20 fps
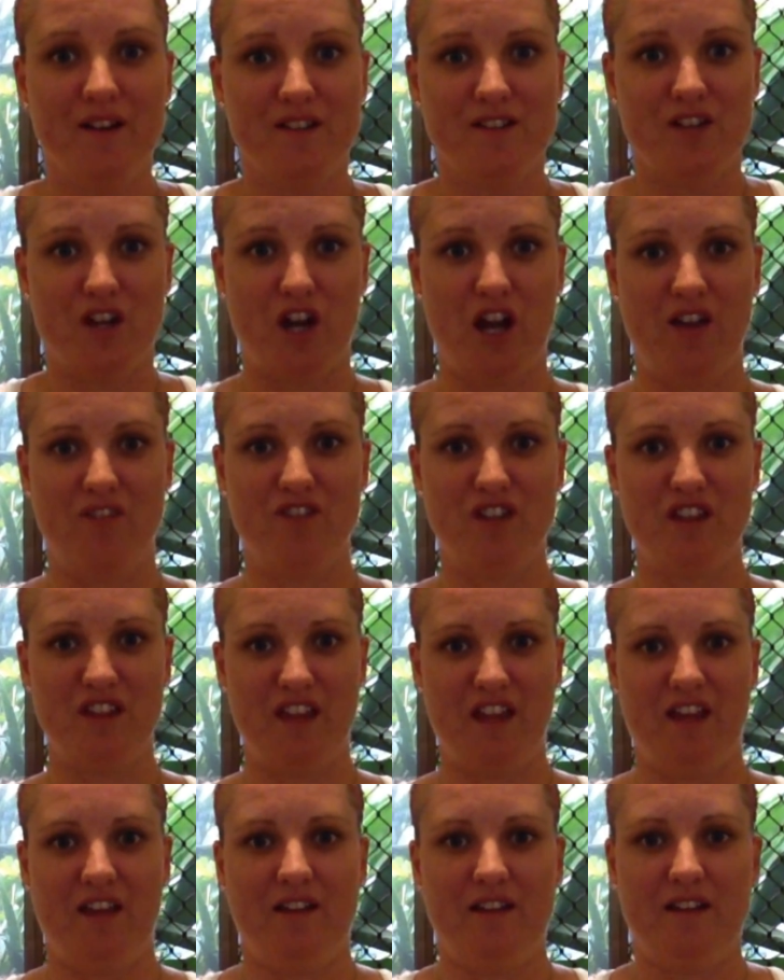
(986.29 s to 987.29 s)
so
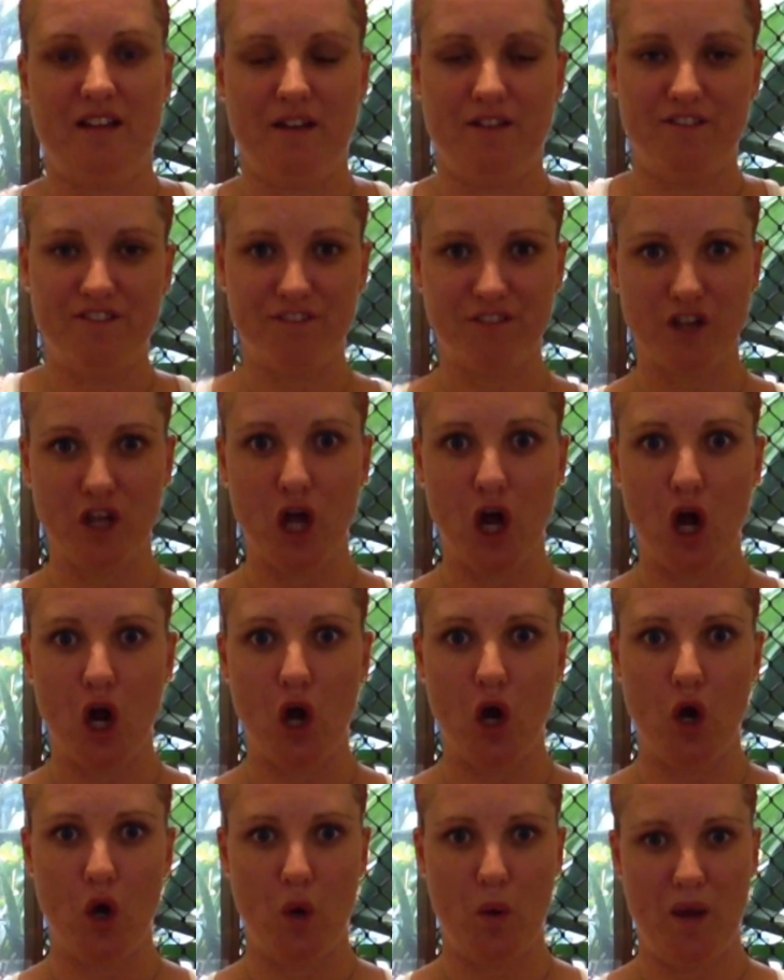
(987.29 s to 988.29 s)
everything can
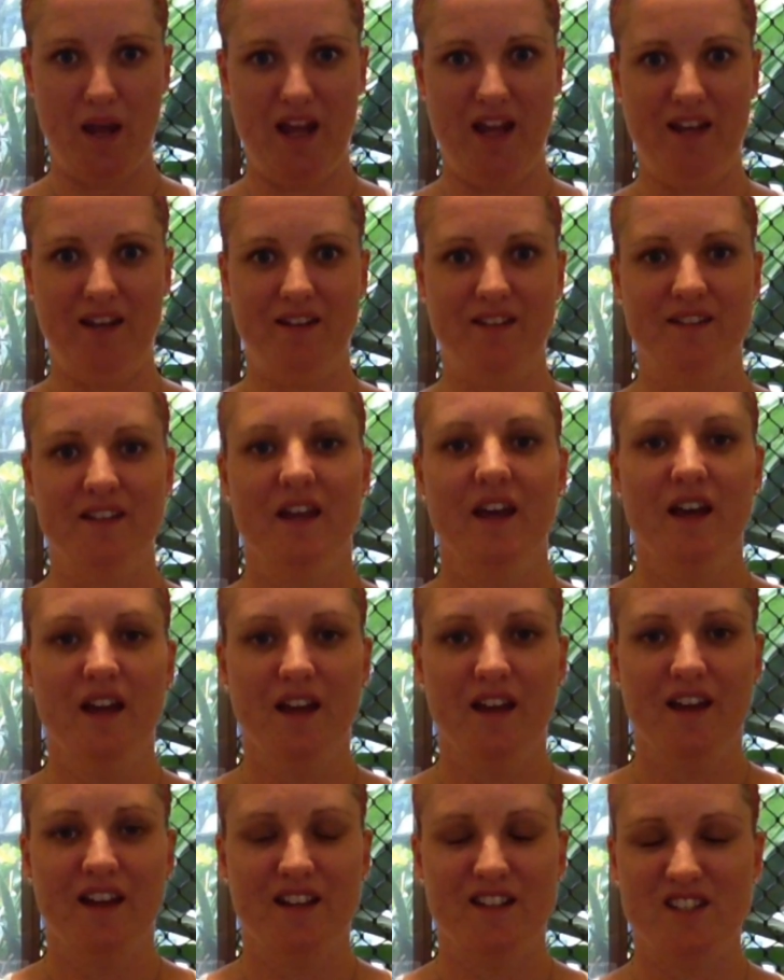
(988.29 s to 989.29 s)
flow, and
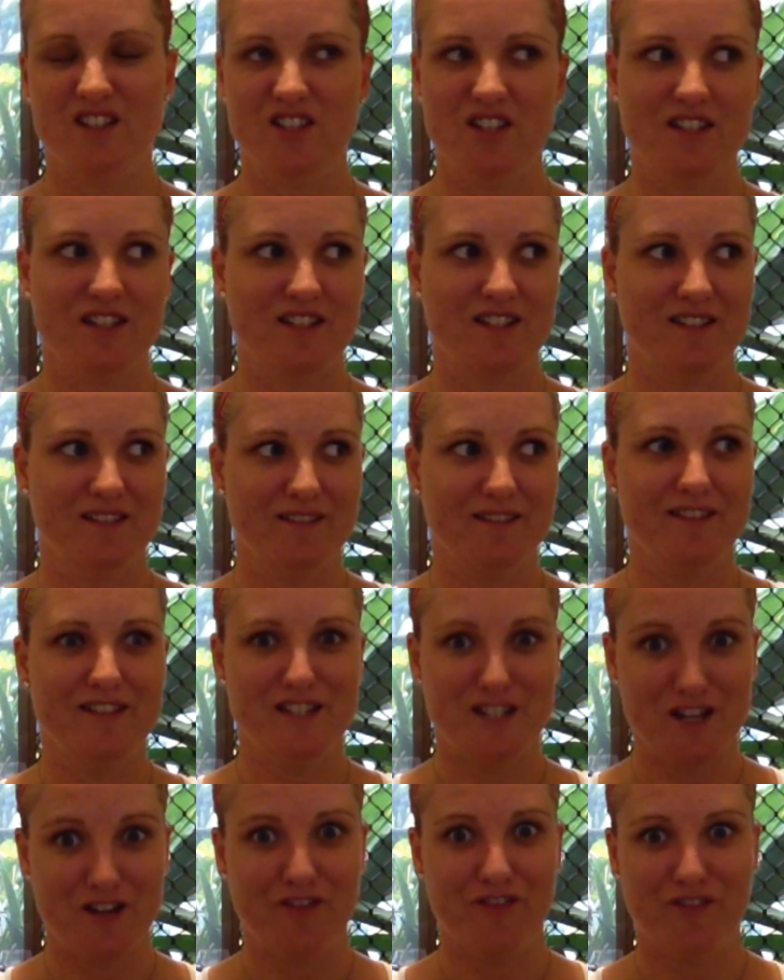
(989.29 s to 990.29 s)
it's just
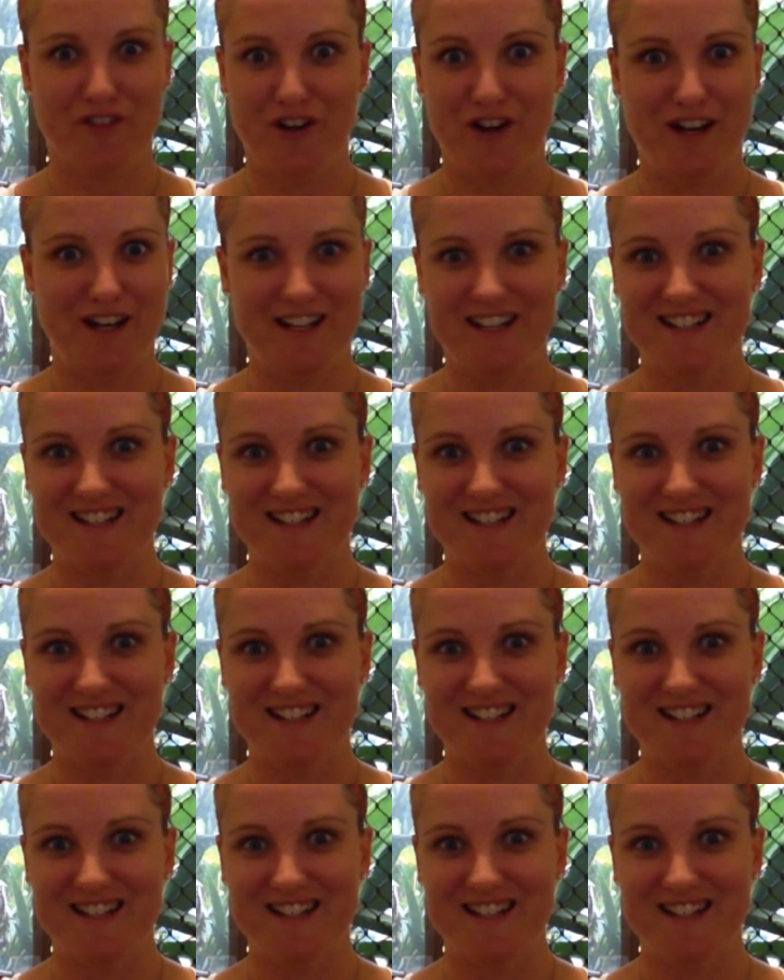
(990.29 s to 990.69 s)
different.